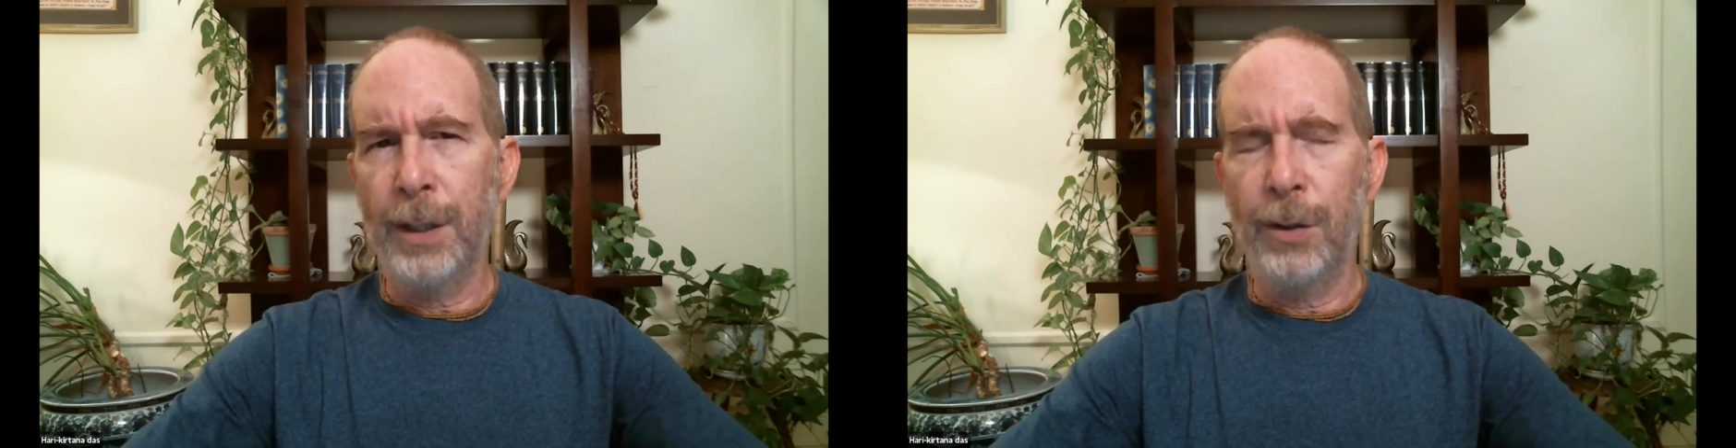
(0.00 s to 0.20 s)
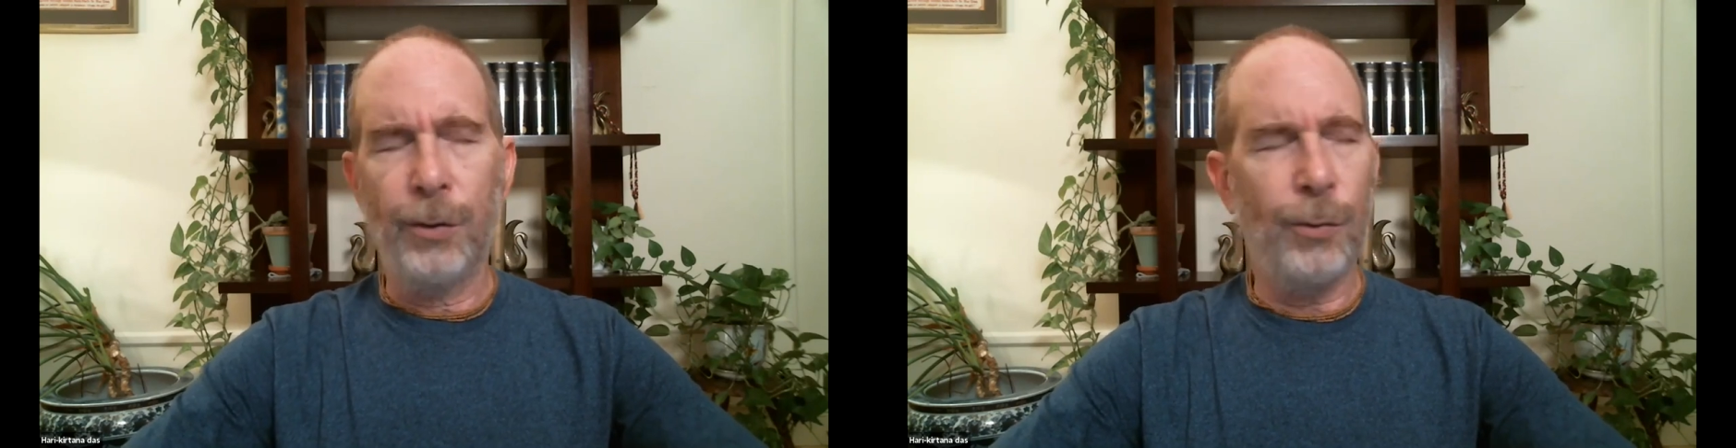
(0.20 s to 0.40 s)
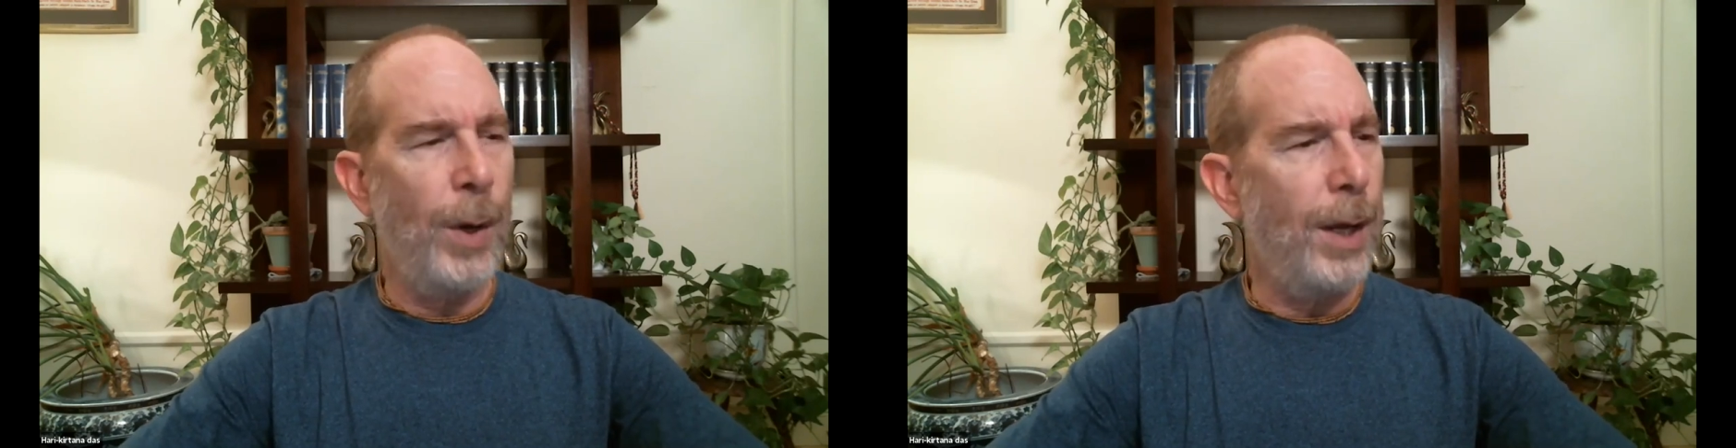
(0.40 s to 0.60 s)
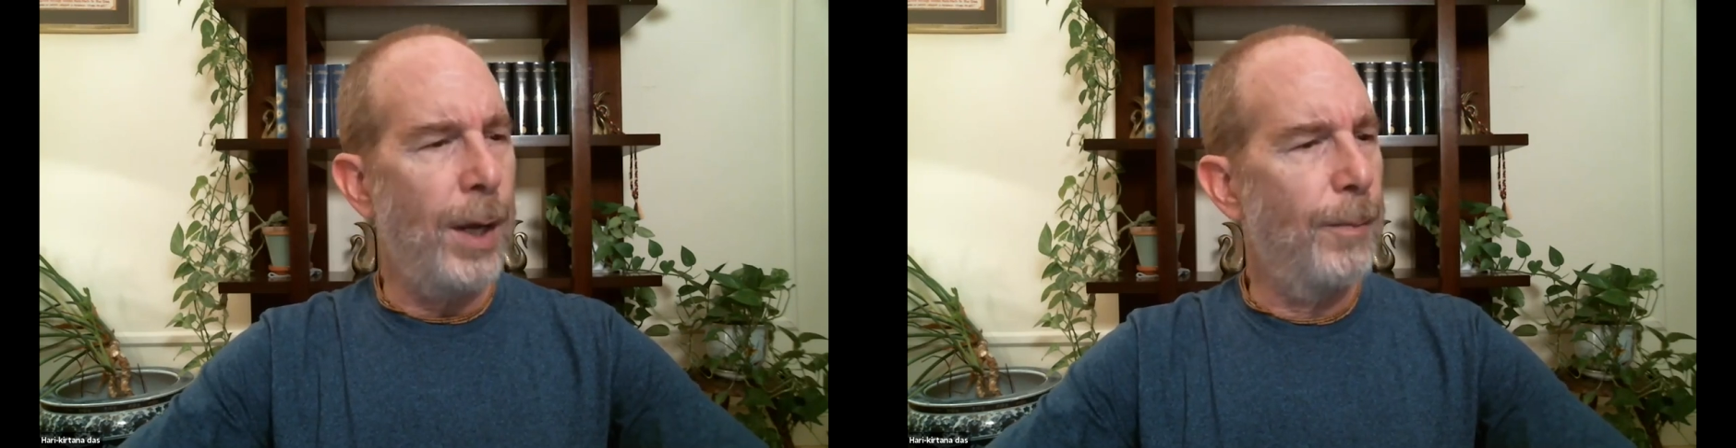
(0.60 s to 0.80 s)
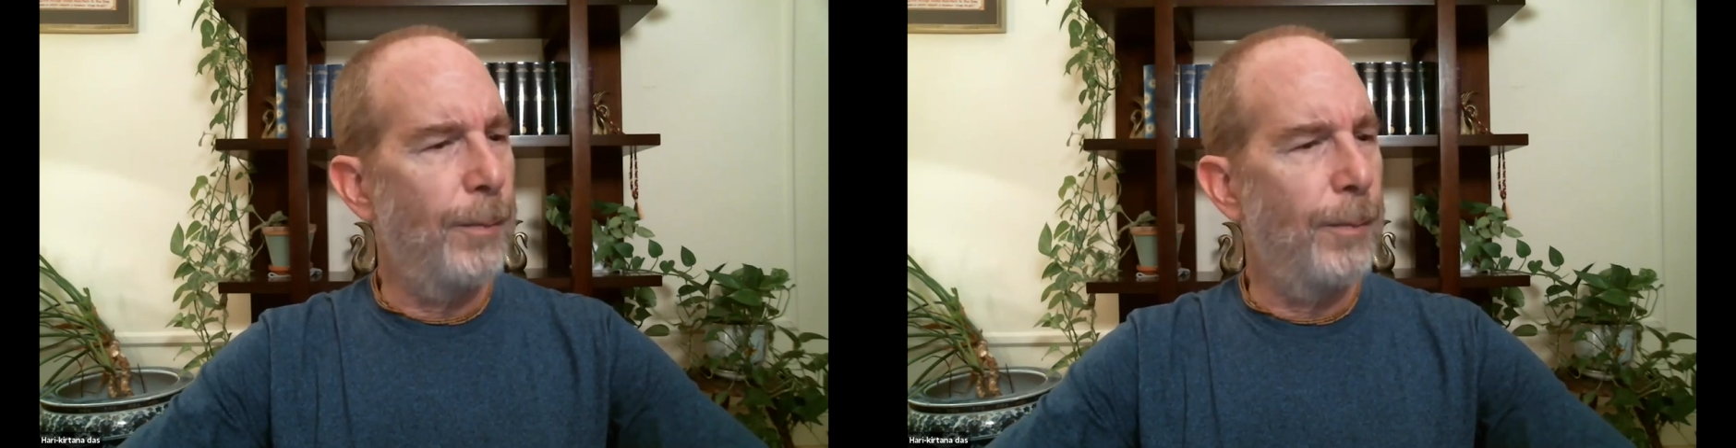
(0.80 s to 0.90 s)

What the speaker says: this way.